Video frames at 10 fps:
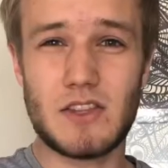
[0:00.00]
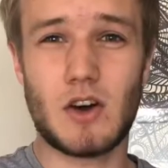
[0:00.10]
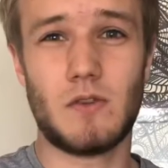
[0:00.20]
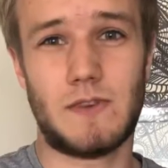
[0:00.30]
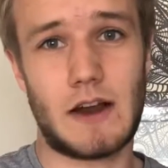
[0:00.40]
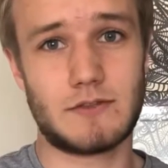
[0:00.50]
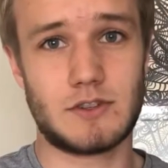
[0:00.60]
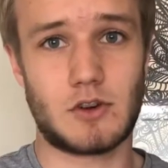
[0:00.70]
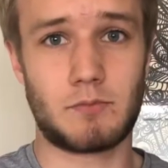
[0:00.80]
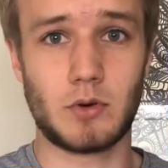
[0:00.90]
though
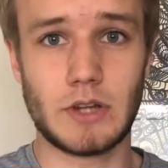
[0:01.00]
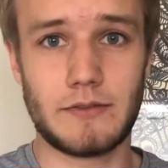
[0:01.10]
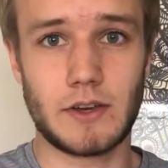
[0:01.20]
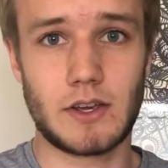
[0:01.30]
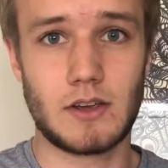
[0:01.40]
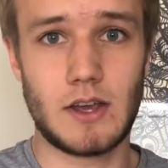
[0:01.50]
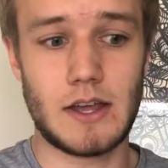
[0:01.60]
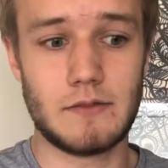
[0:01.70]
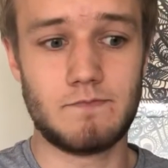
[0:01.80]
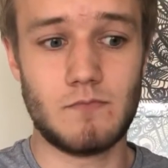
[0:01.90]
viruses are prolific
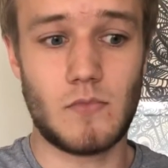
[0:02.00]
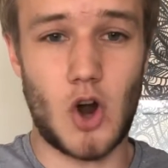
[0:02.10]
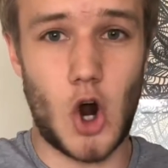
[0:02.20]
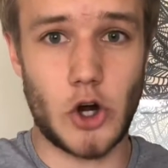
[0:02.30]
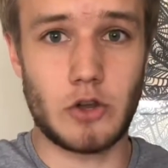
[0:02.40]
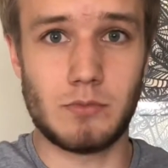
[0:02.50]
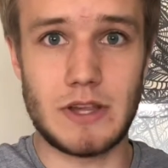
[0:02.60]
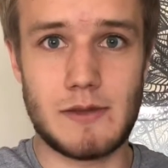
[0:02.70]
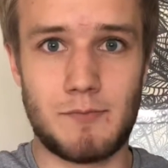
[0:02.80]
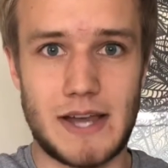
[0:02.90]
and
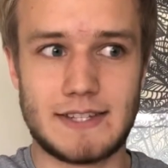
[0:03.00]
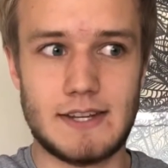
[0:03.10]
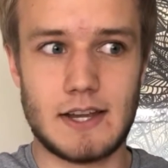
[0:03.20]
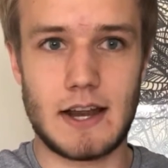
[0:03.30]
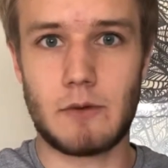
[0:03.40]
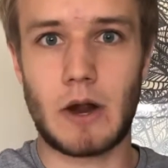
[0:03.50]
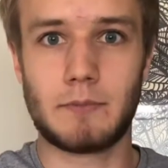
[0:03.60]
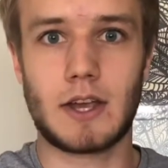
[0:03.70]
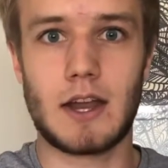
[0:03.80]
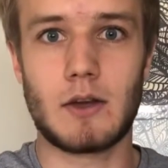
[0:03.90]
arguably the best DNA
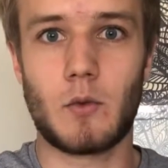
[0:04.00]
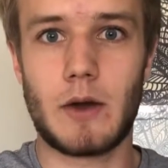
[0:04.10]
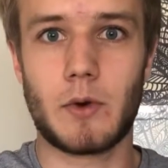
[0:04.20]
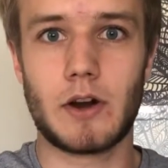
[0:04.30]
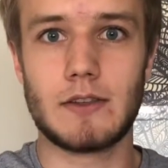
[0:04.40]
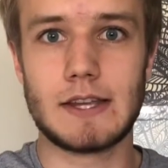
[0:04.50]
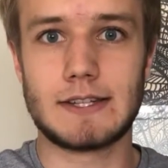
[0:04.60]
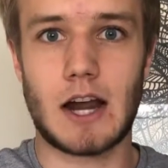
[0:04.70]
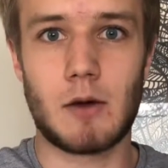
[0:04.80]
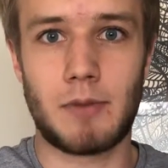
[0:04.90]
replicating wetware in the
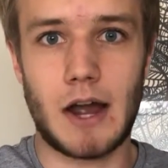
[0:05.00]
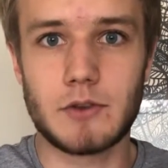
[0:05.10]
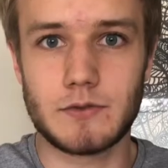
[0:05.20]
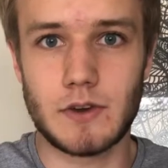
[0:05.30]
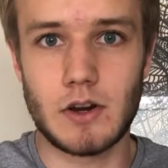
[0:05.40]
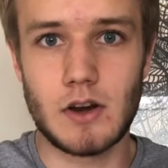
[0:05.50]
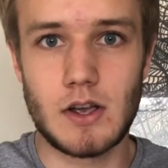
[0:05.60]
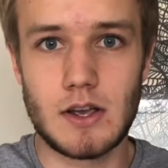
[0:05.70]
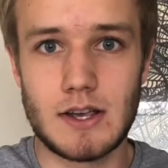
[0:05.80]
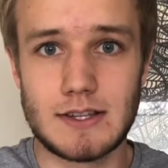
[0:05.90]
entire biosphere,
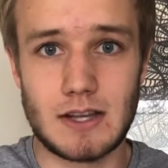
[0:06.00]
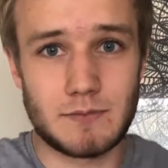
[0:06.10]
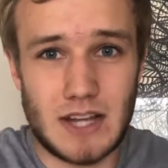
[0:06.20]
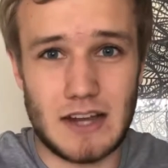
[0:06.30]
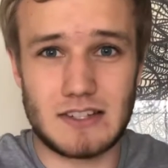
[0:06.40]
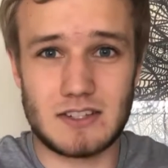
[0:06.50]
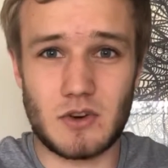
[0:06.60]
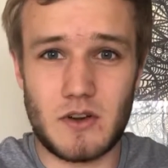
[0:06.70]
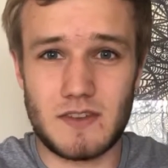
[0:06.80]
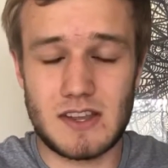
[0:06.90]
some scientists
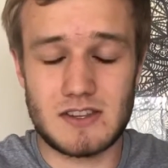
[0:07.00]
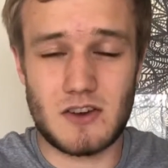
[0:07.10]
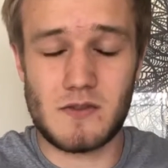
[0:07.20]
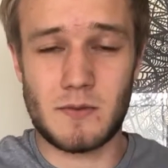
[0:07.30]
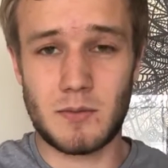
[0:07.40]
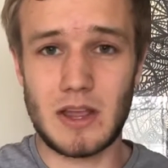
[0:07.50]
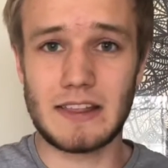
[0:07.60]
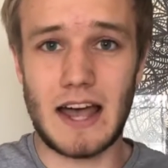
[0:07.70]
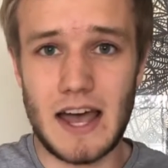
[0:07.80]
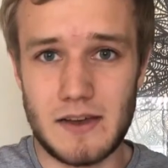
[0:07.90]
don't even consider them to be
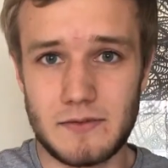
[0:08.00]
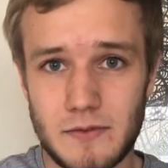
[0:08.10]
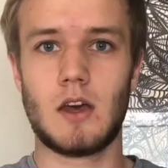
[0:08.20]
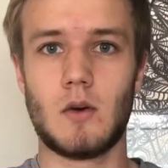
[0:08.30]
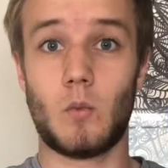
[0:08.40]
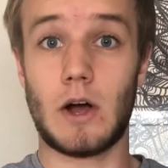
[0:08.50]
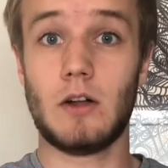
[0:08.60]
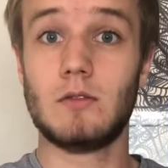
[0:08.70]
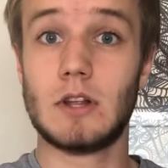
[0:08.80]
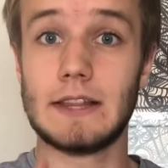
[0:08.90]
alive.
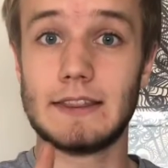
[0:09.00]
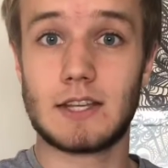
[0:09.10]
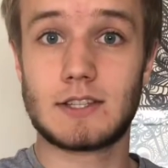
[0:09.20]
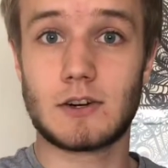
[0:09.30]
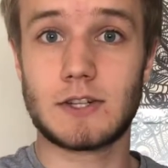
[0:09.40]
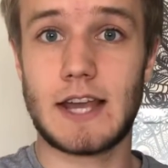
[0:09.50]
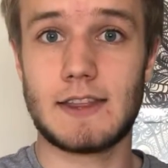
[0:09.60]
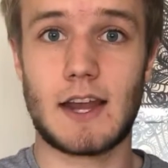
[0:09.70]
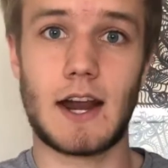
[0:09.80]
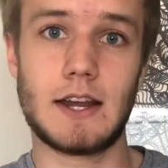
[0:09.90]
Well, let's entertain
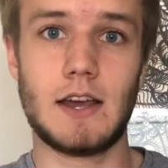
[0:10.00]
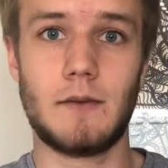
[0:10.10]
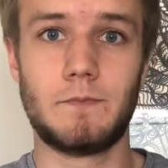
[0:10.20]
that idea.